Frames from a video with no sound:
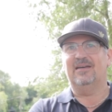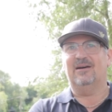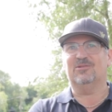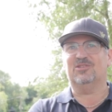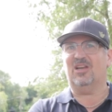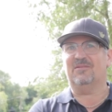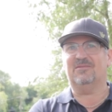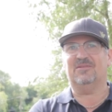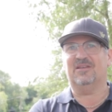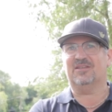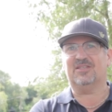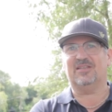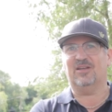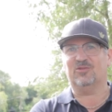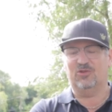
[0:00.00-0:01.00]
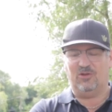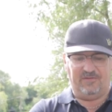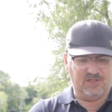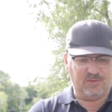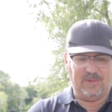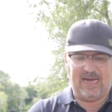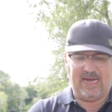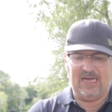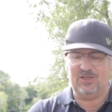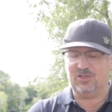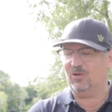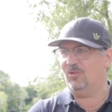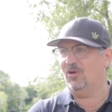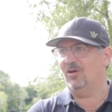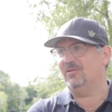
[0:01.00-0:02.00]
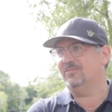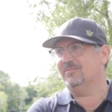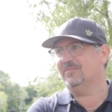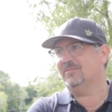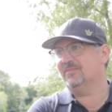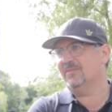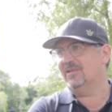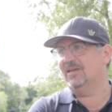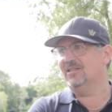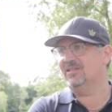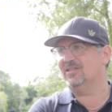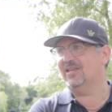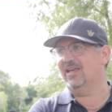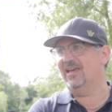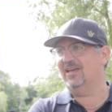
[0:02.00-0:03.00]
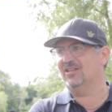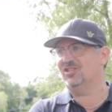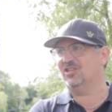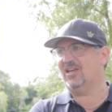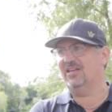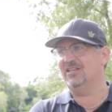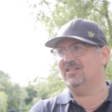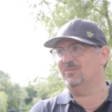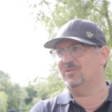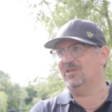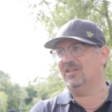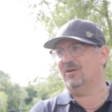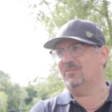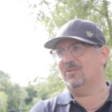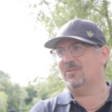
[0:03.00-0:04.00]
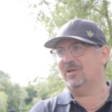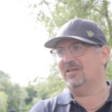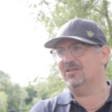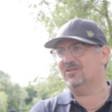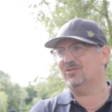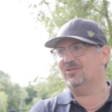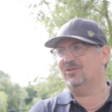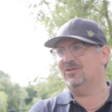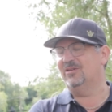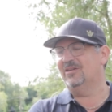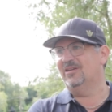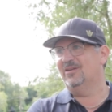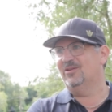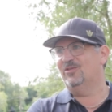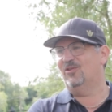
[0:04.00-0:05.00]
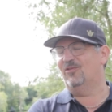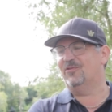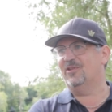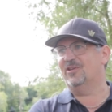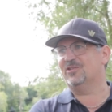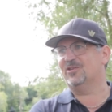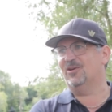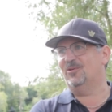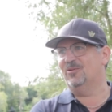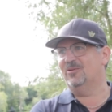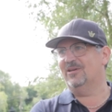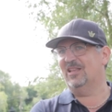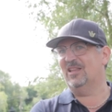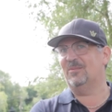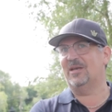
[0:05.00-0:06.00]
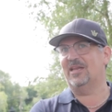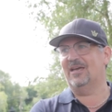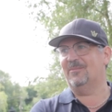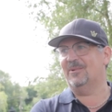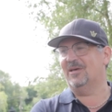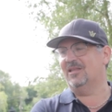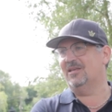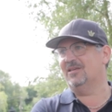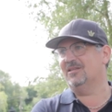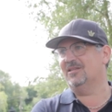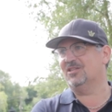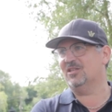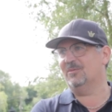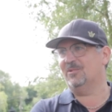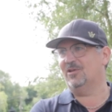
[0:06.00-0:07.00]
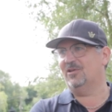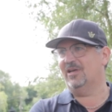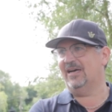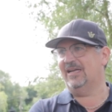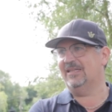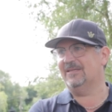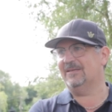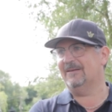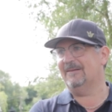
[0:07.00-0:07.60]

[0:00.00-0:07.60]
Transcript: I was, I, just, I don't know if it's my hands or what. It's uh, I just can't seem to grip them right, so hopefully this will eliminate a bit the, the slipping out the hand.